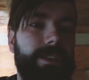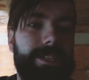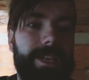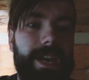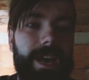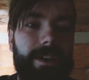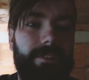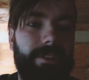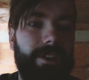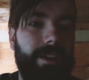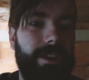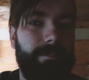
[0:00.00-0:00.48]
to
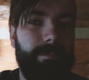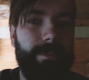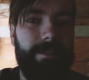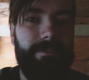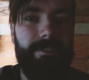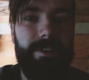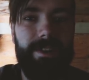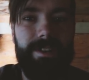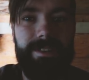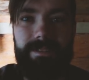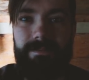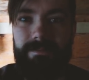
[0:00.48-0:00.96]
have a lot of my
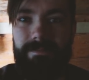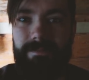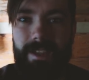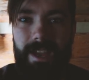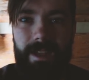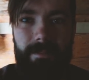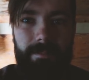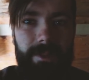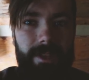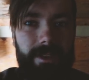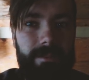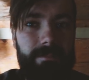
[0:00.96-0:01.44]
friends and
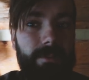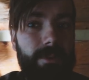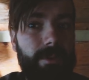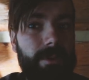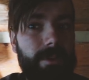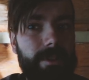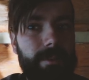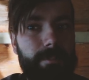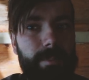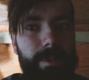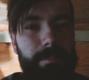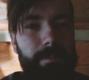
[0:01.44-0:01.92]
family on
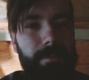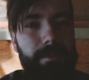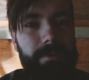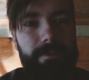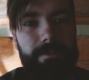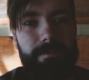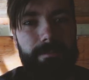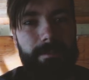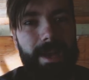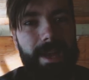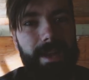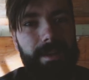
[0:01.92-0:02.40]
board, the people
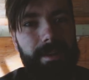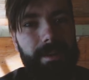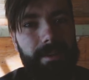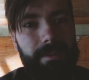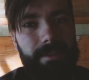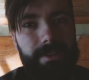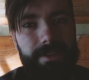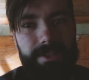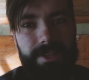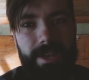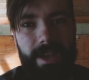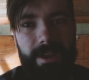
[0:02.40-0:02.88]
you've met on
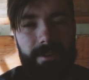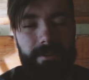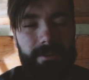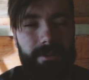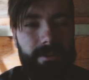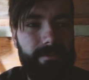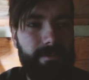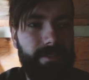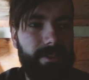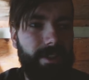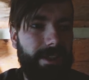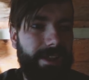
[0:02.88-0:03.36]
the channel
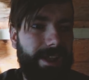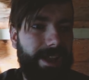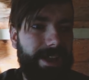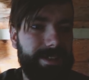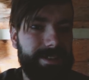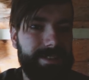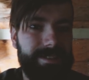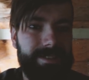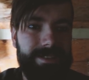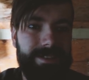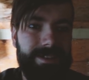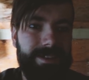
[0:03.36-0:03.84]
over the
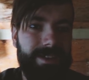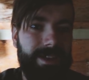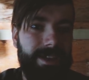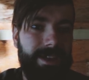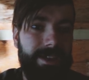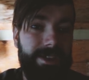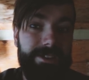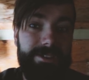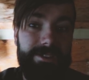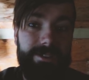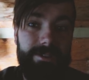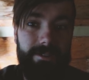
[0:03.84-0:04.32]
last
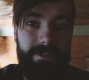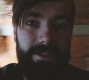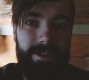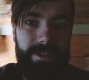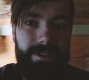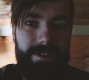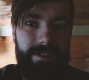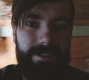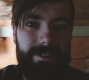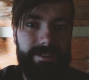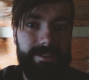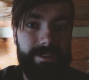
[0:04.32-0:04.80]
2
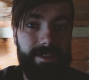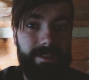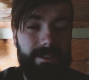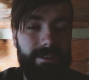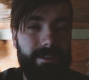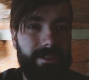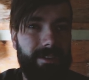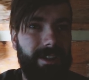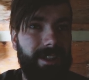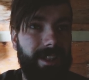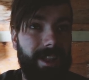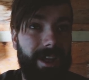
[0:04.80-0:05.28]
years,
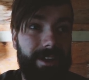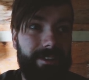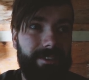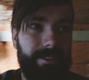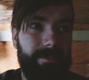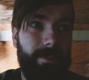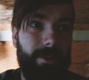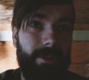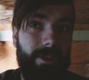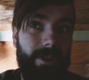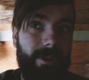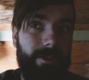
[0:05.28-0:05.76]
a lot of
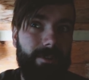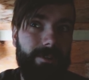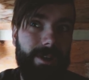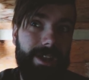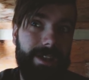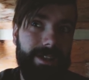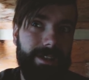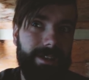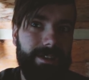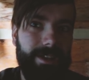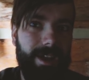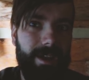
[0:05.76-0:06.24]
them are
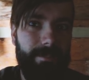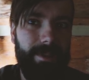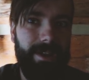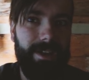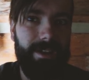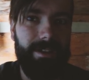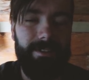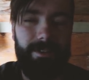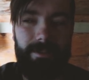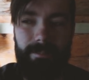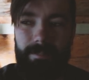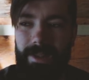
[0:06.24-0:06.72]
already
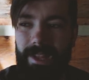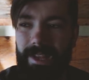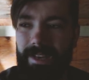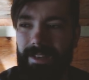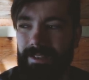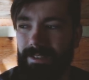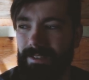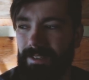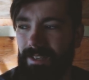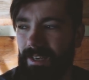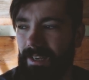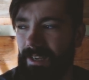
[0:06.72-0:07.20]
coming. They're
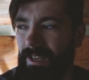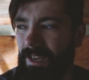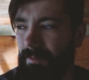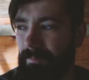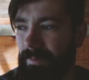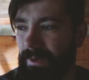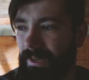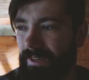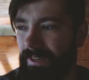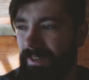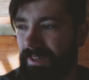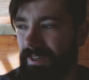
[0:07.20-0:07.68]
planning on getting
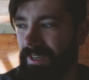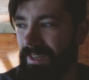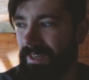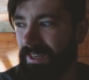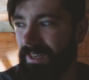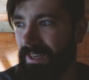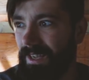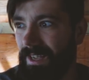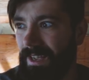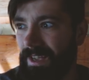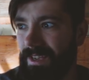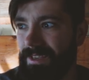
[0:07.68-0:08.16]
up here.
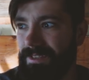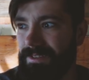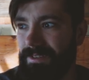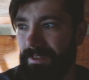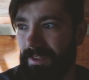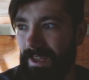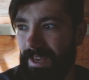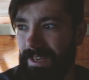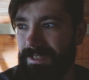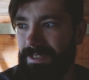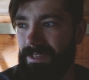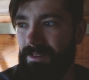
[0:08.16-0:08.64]
So
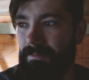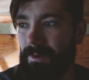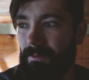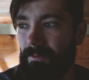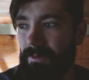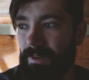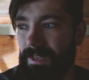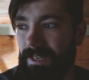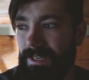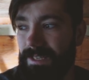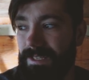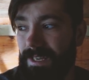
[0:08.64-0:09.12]
that's gonna be
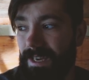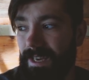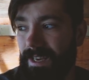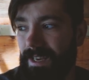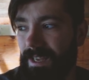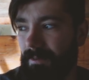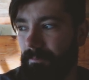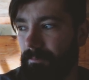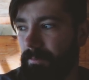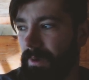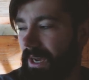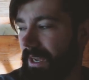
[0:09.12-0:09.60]
really
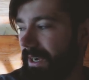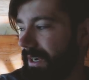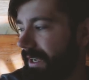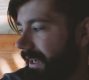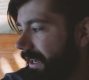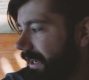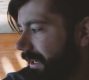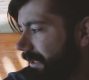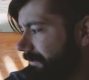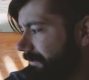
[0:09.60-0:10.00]
exciting, but,